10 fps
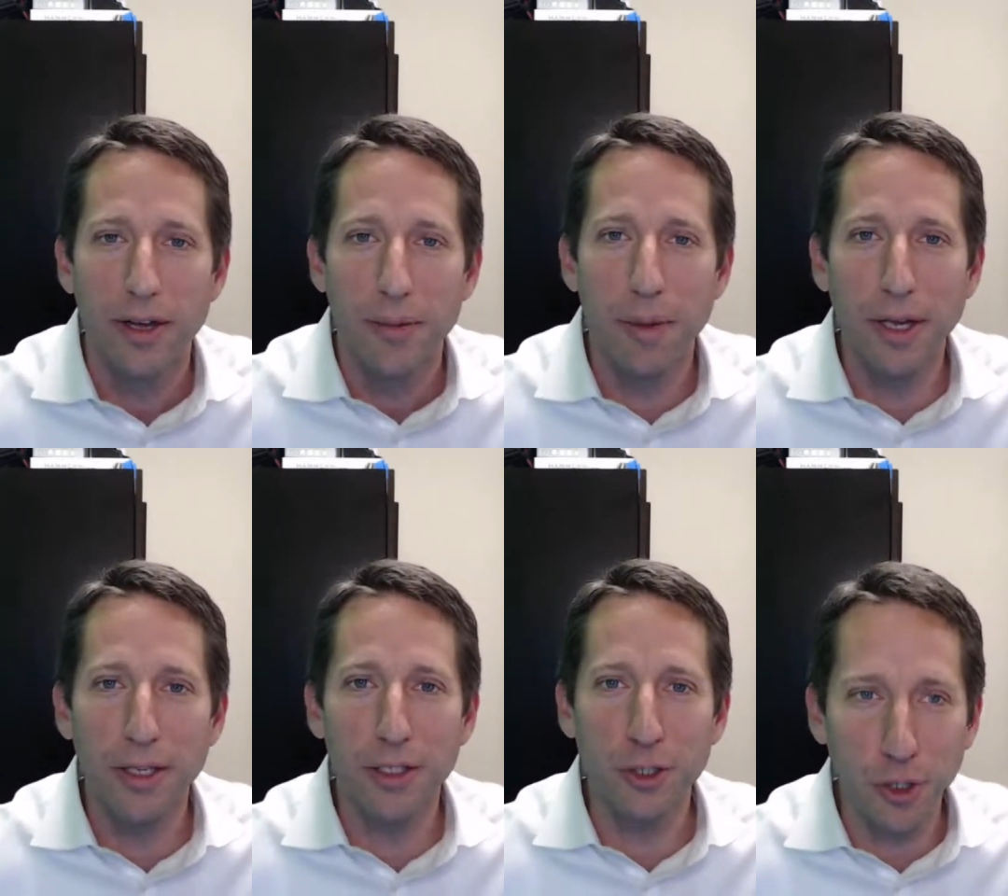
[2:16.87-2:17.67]
Because
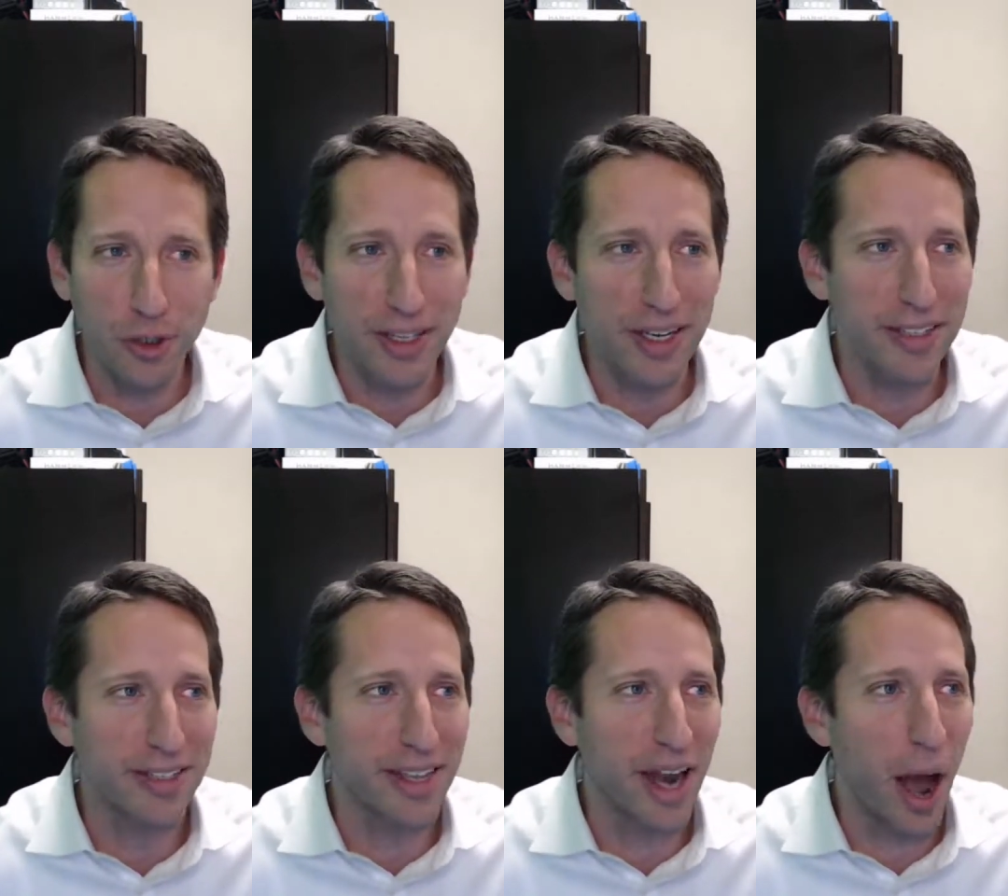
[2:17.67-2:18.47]
the truth is
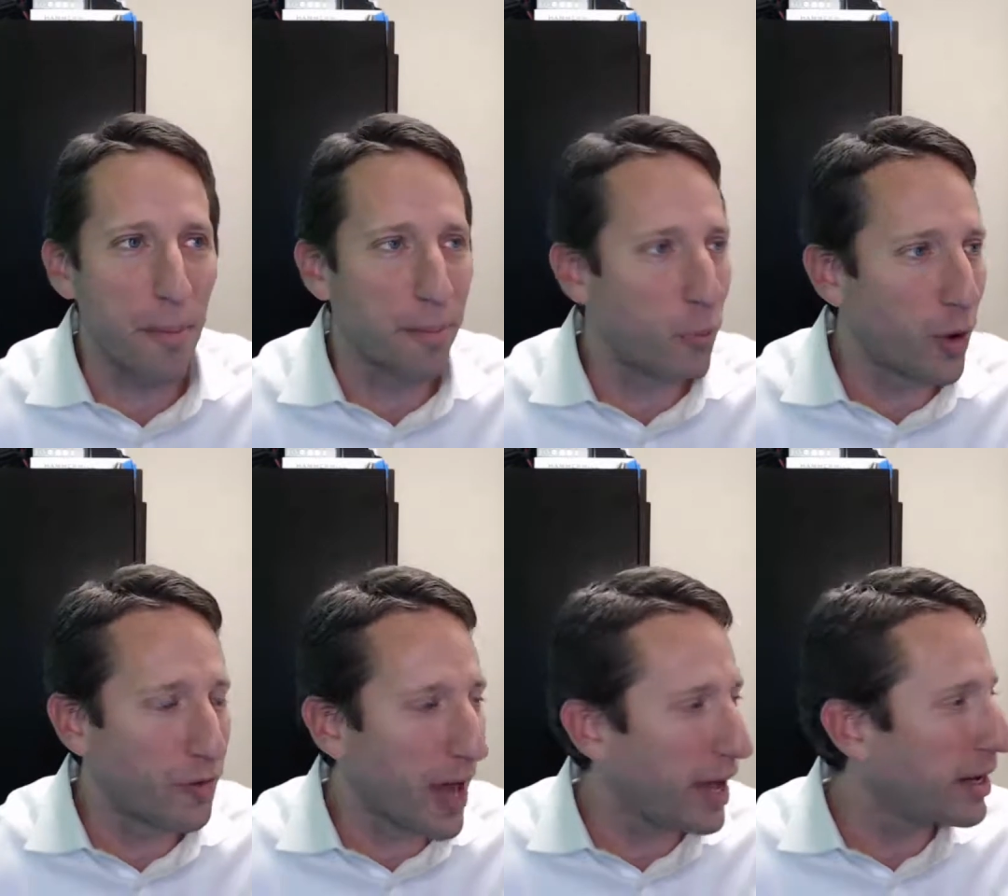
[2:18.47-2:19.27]
that we've
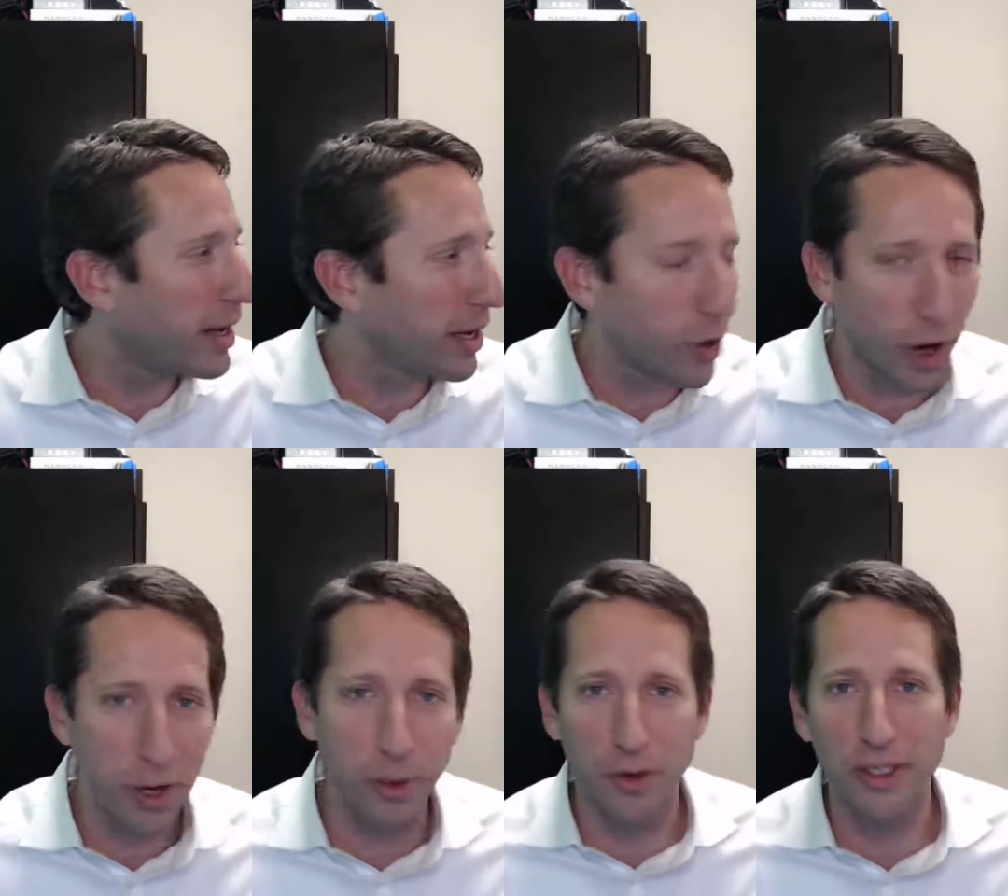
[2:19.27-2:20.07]
got an
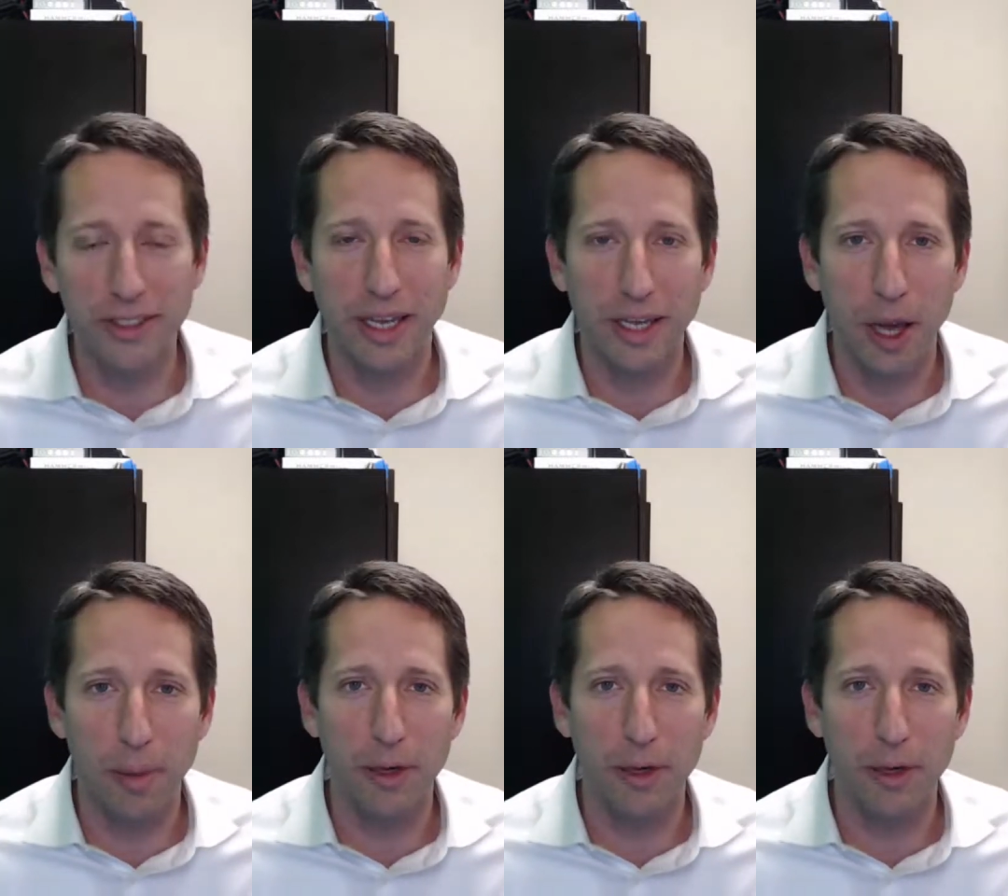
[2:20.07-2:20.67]
incredible real estate company.